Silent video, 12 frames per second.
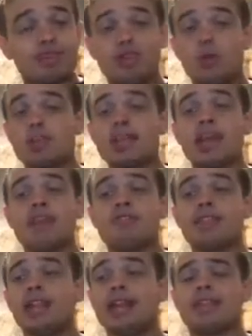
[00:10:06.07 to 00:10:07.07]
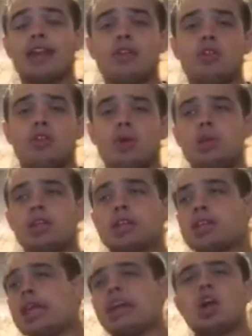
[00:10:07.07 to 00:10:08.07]
They wouldn't say anything like that. They wouldn't
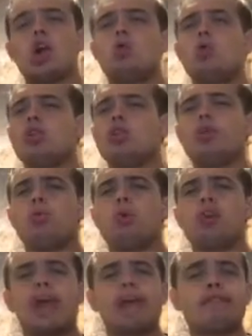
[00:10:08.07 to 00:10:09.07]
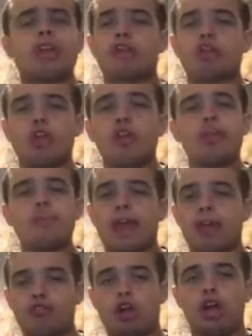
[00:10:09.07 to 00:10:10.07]
say like, oh, we're having a
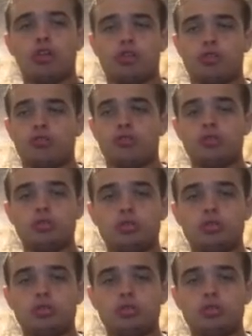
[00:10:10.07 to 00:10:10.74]
30-man roster.